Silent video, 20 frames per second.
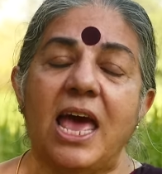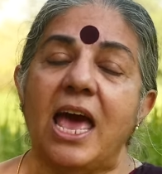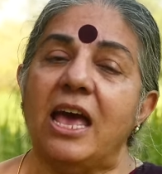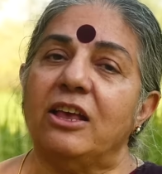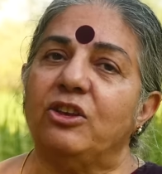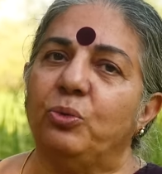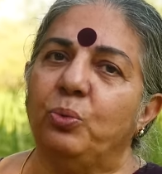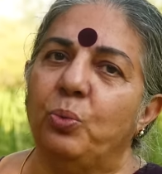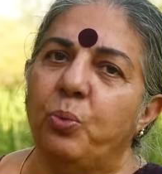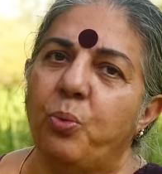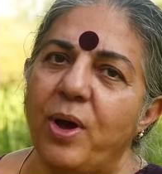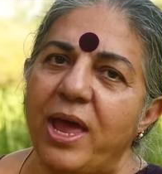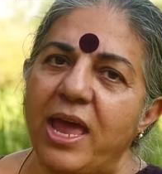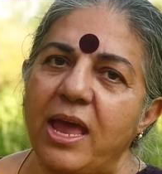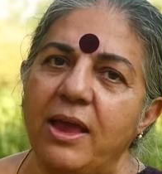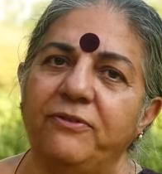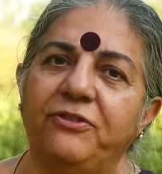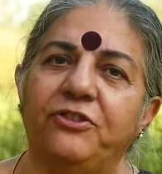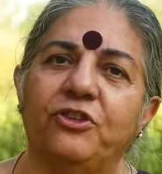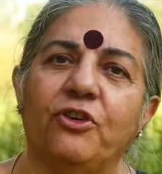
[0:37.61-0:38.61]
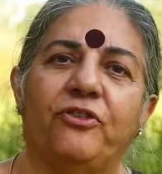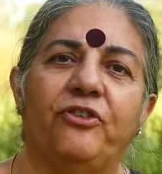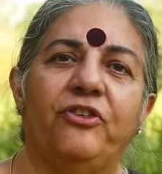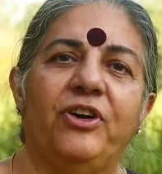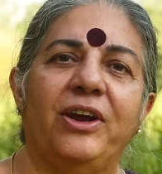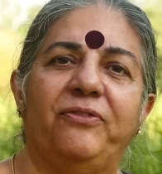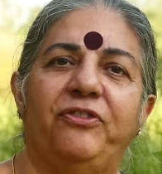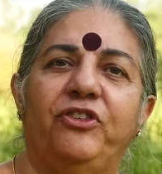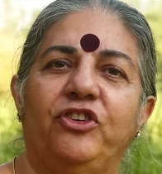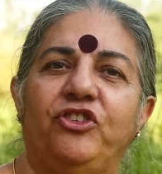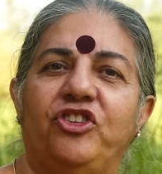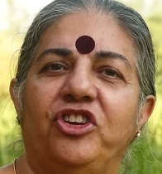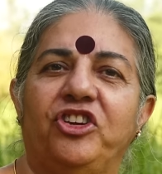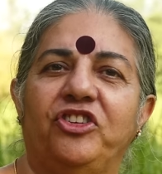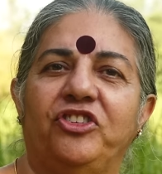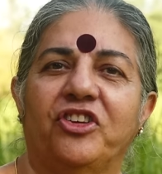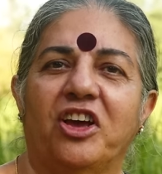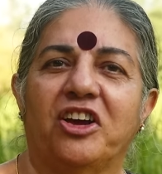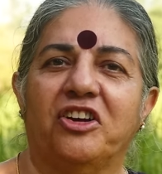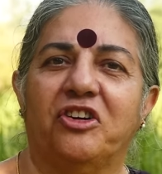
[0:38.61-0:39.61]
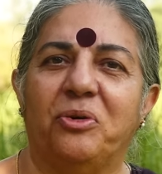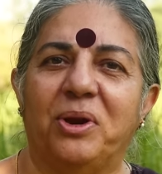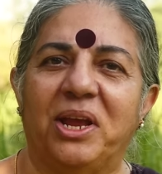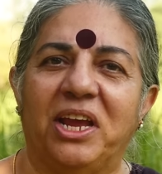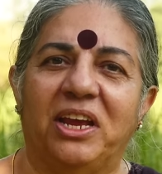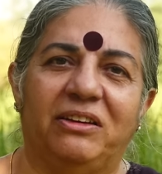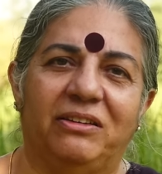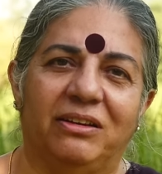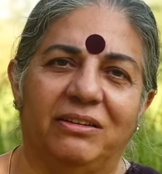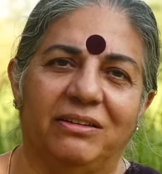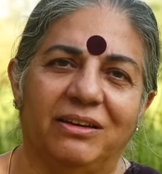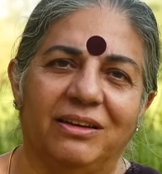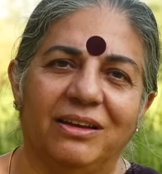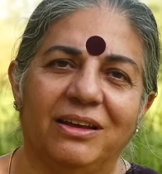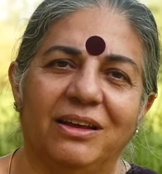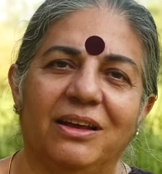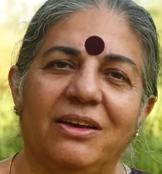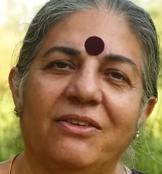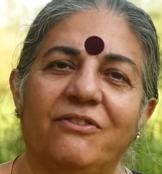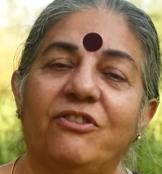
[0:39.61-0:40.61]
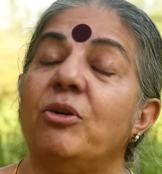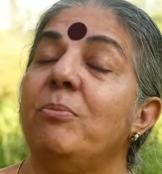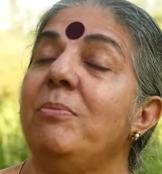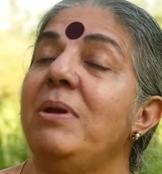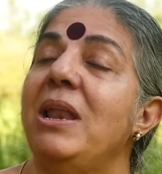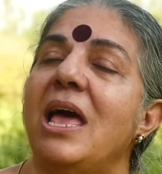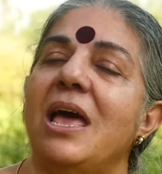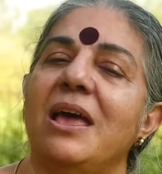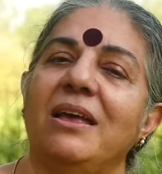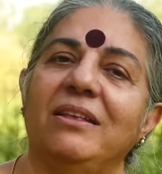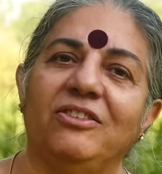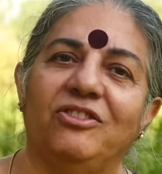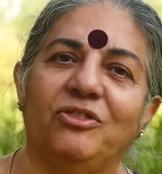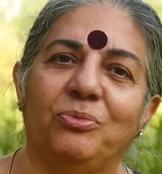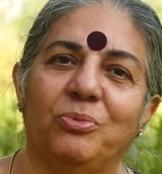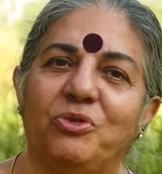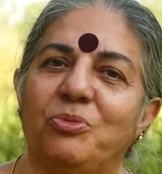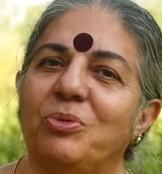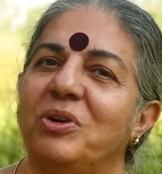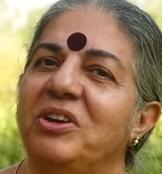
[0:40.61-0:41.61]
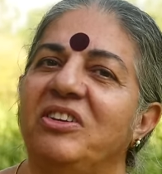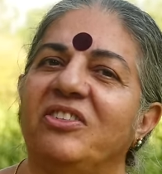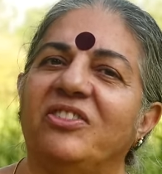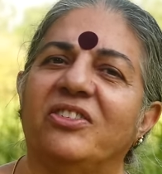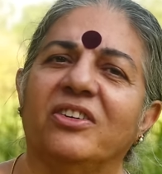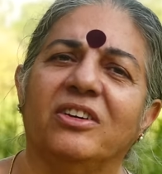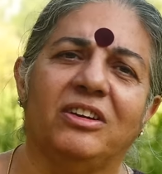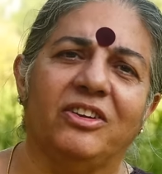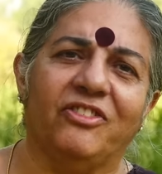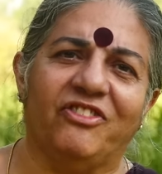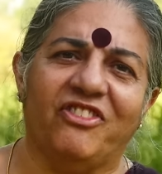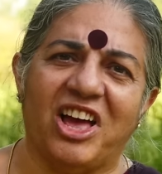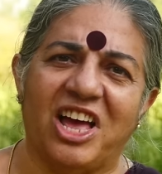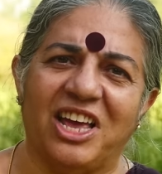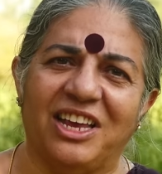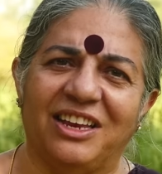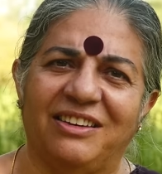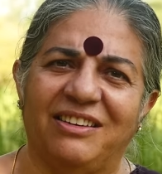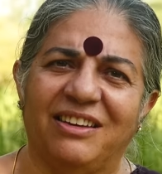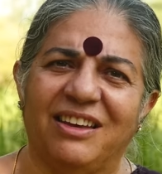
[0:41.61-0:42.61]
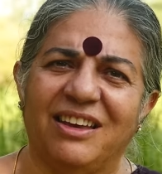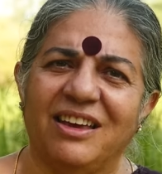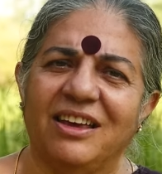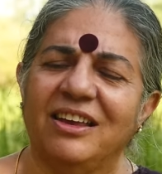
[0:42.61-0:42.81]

as waves of refugees are created from lands which were desertified,